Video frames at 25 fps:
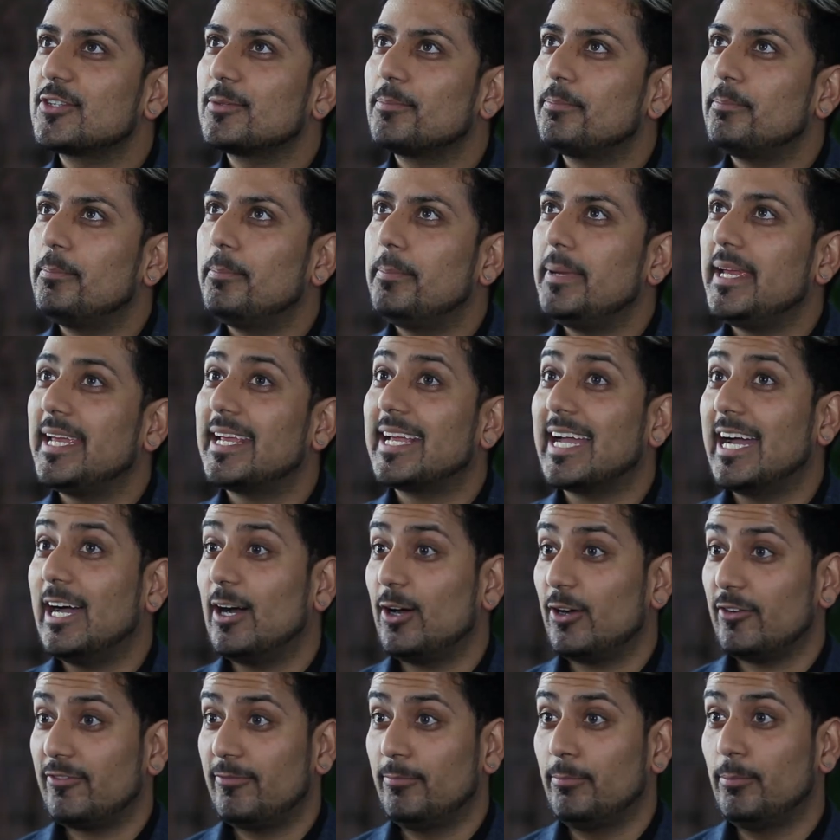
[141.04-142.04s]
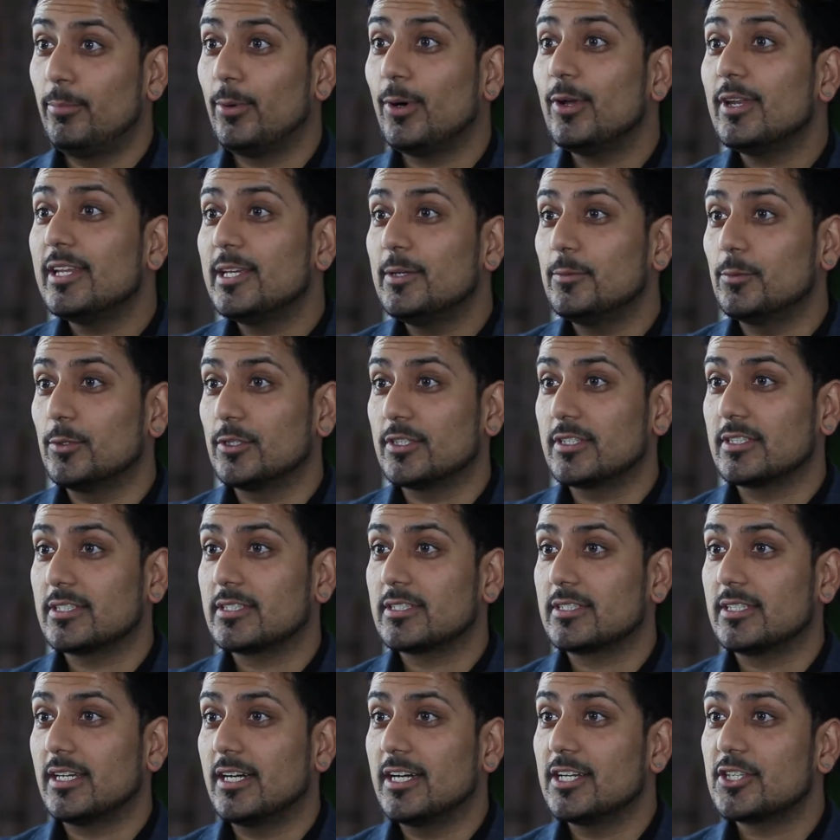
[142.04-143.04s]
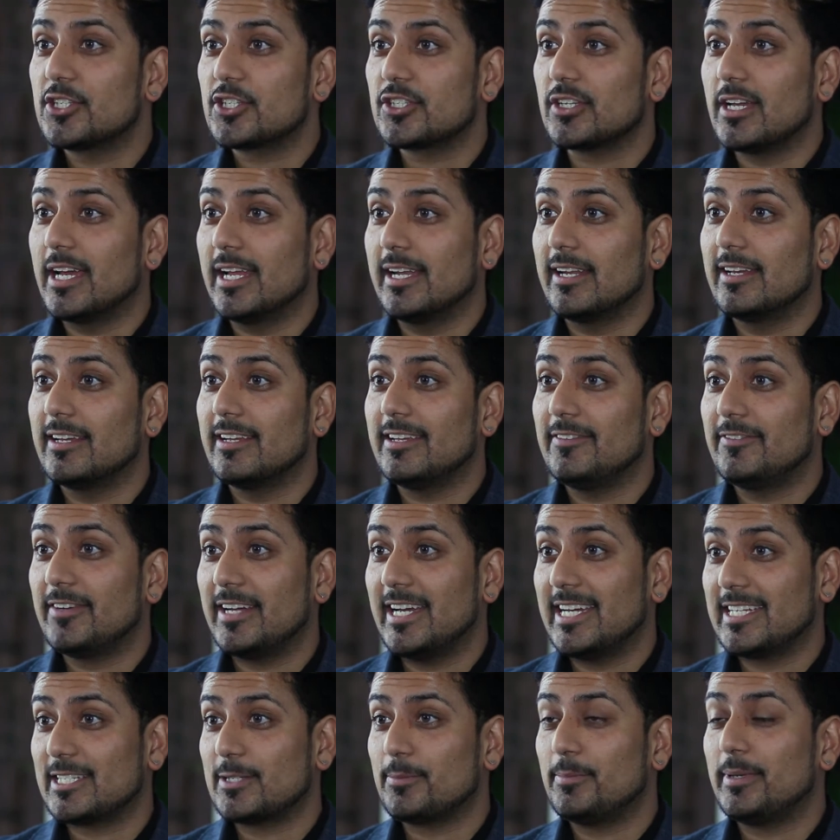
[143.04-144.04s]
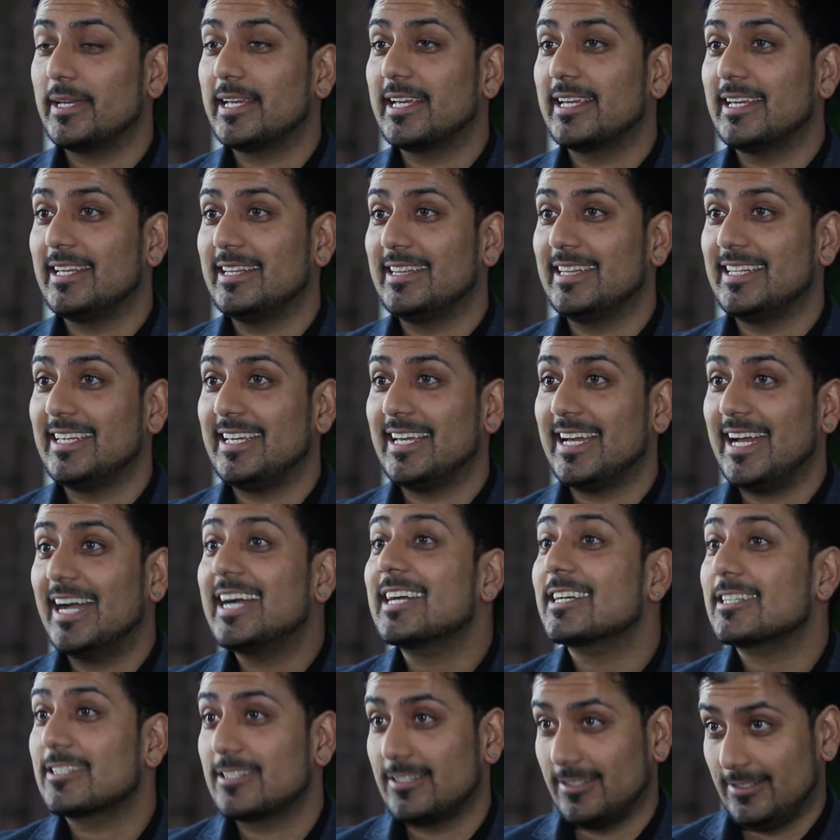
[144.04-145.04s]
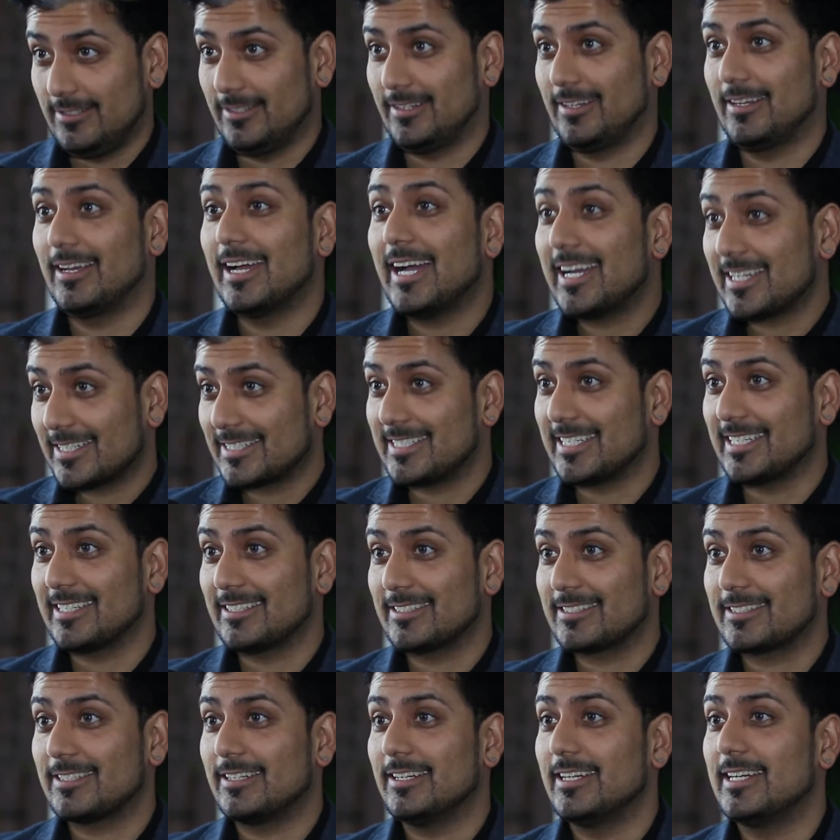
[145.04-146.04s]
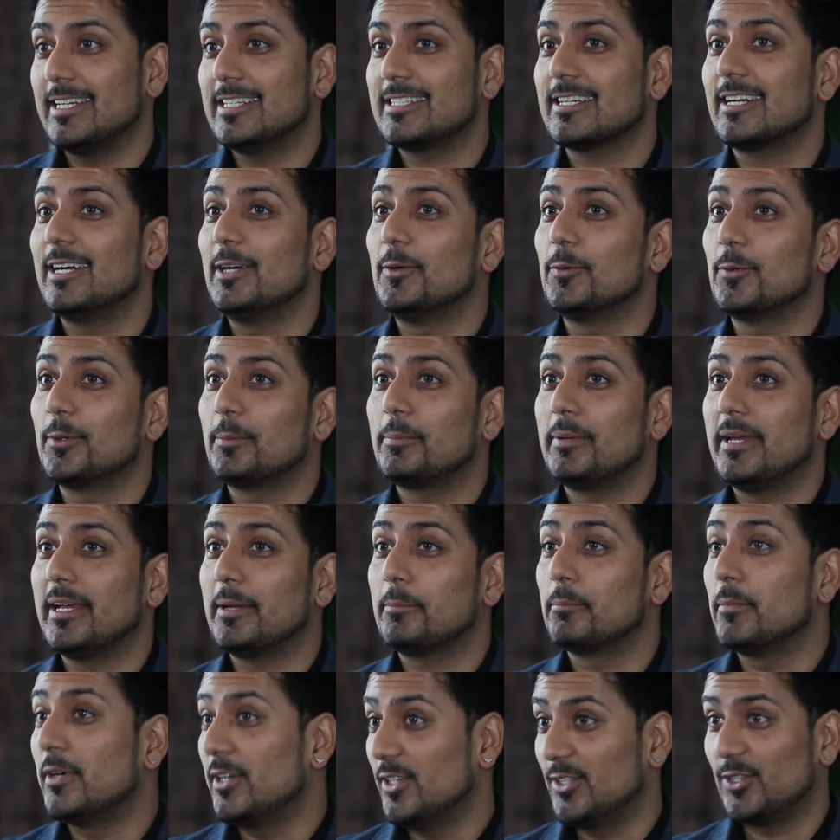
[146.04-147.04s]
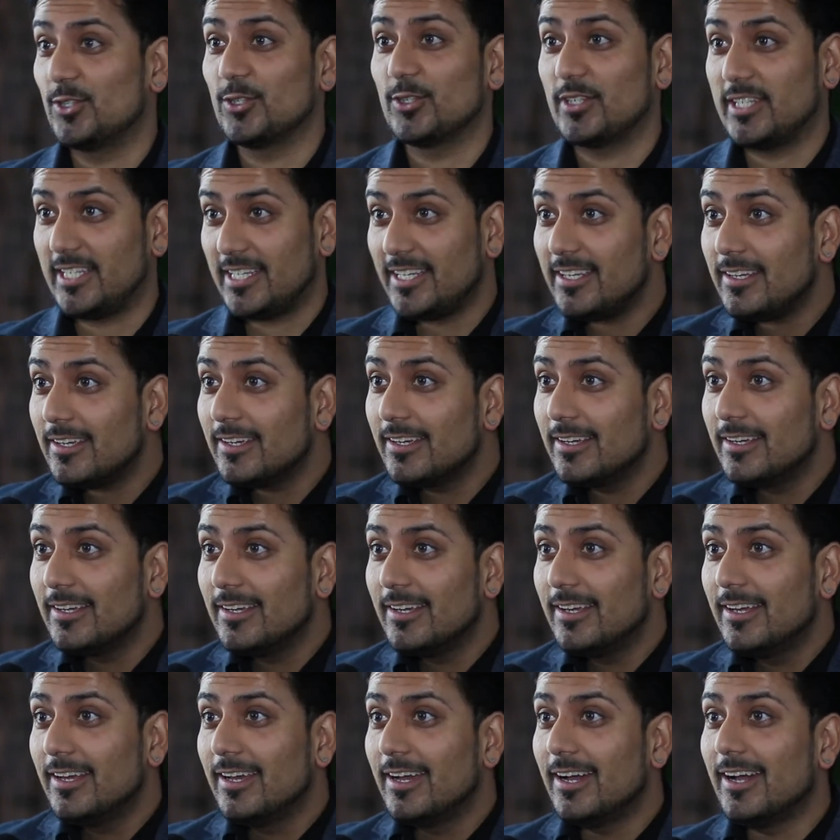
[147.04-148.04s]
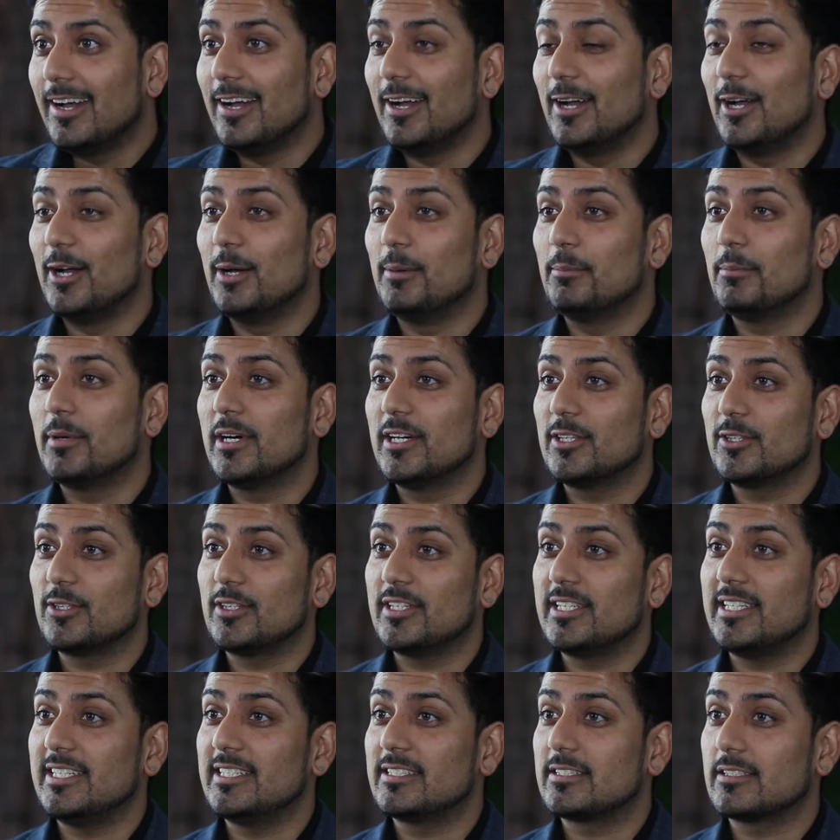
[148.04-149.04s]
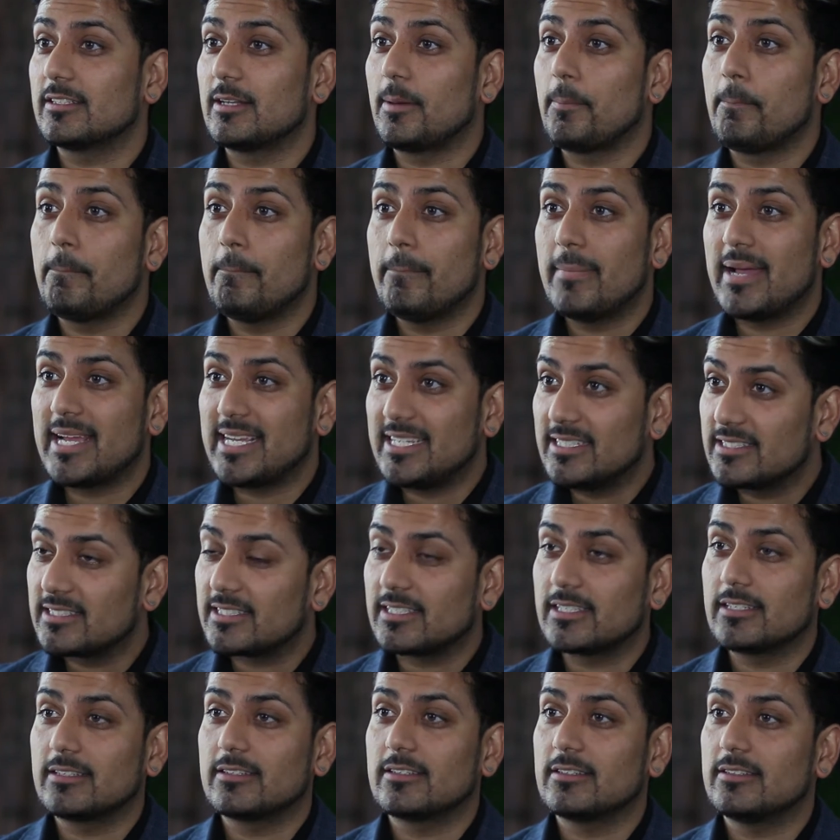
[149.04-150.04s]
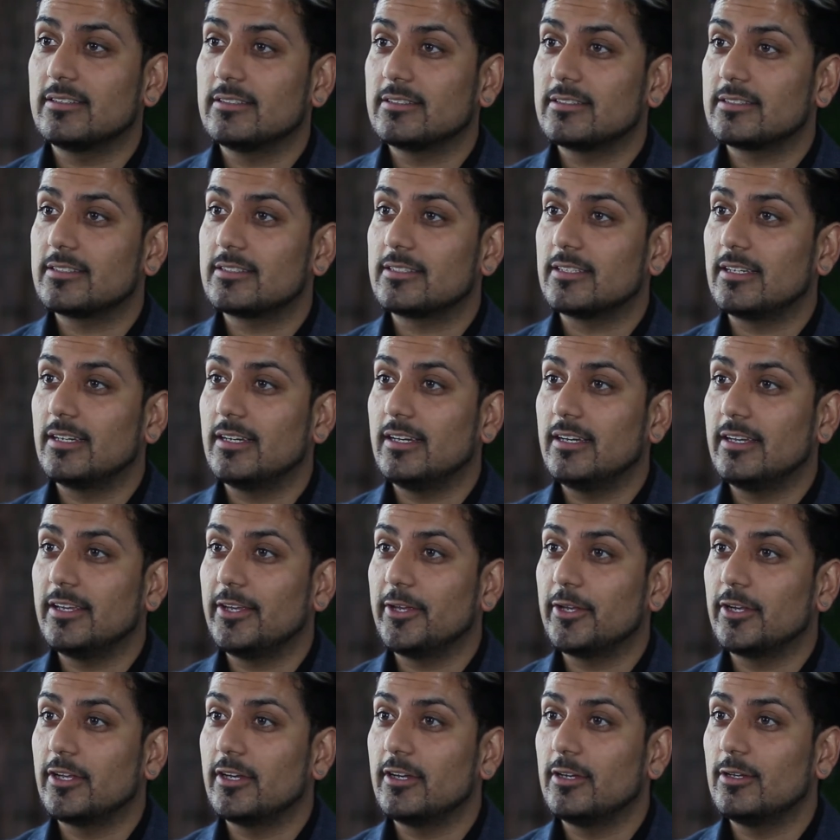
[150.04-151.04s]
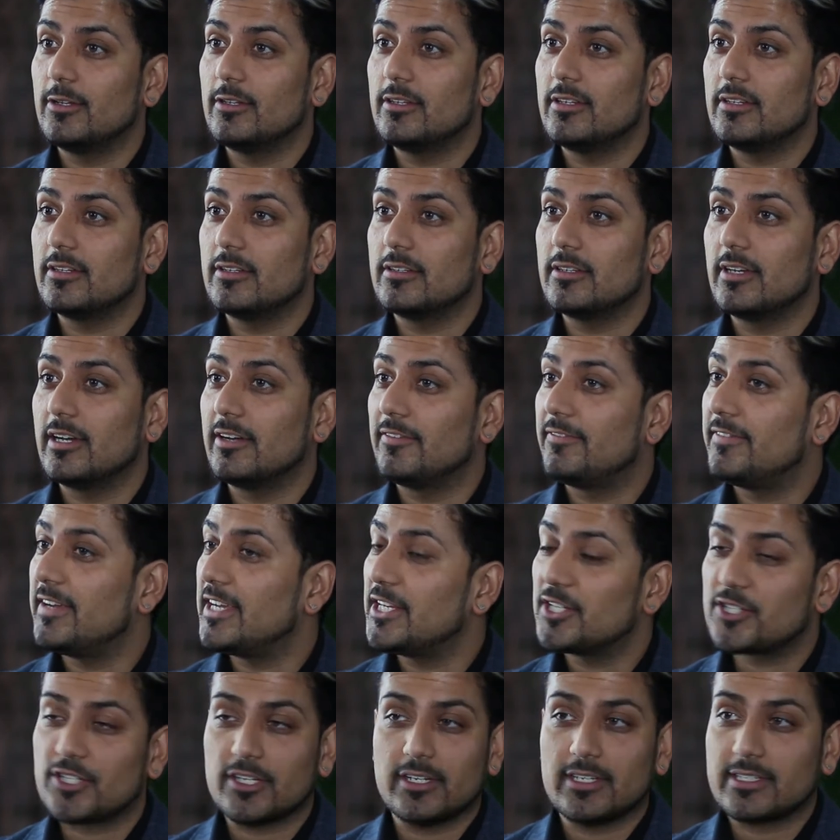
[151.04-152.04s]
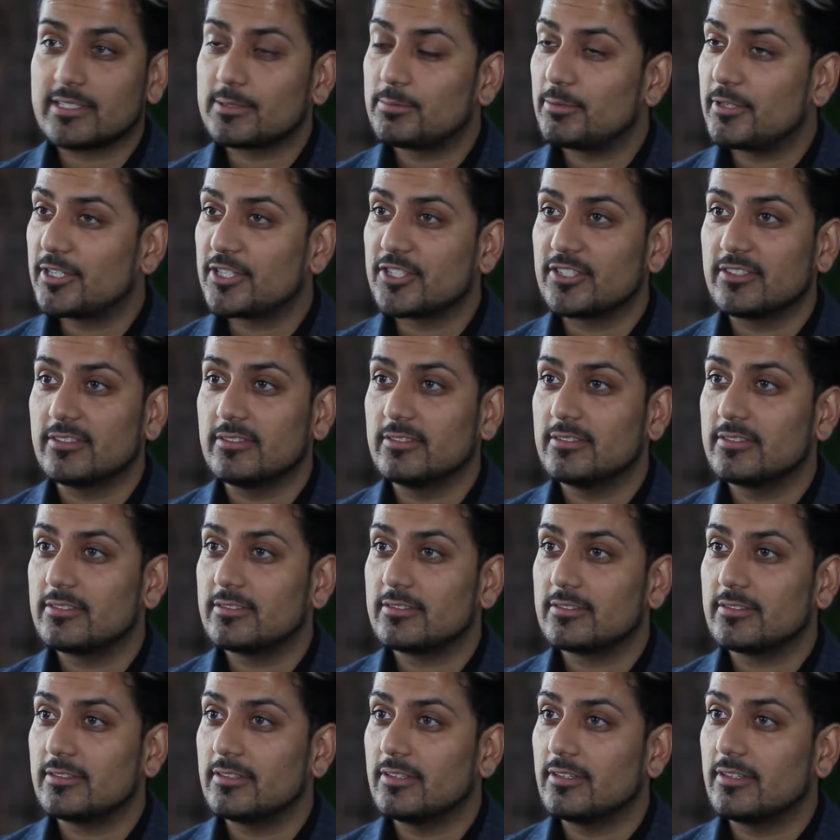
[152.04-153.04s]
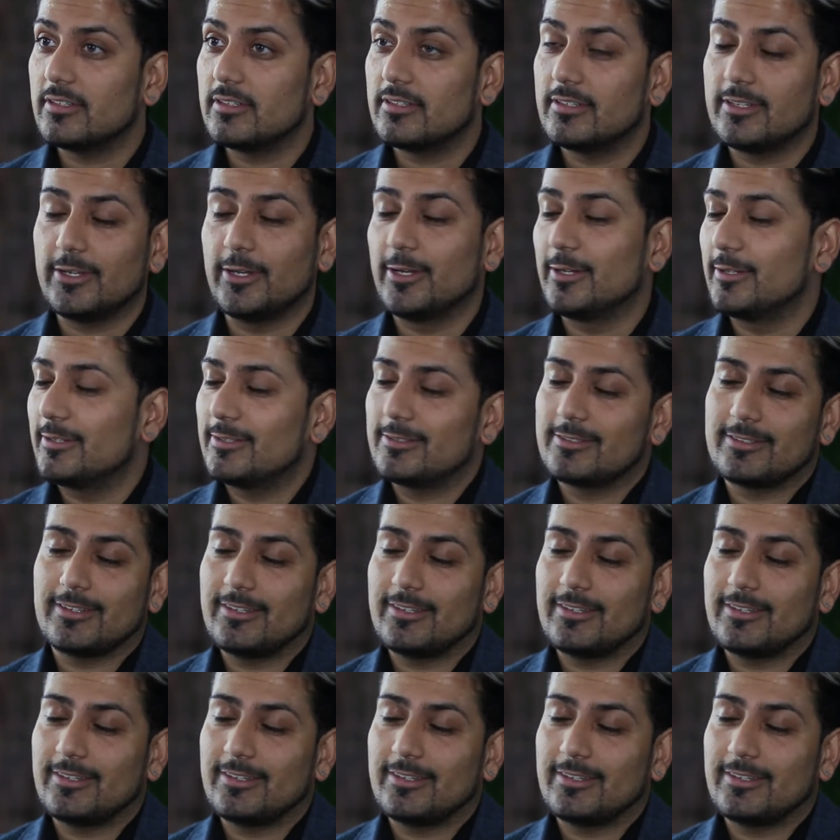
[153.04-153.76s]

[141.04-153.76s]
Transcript: to pick out of Bollywood as such, and if I had to pick in the acting side, I would pick Madhuri. Madhuri is an amazing dancer. You know, her facial expressions, you know,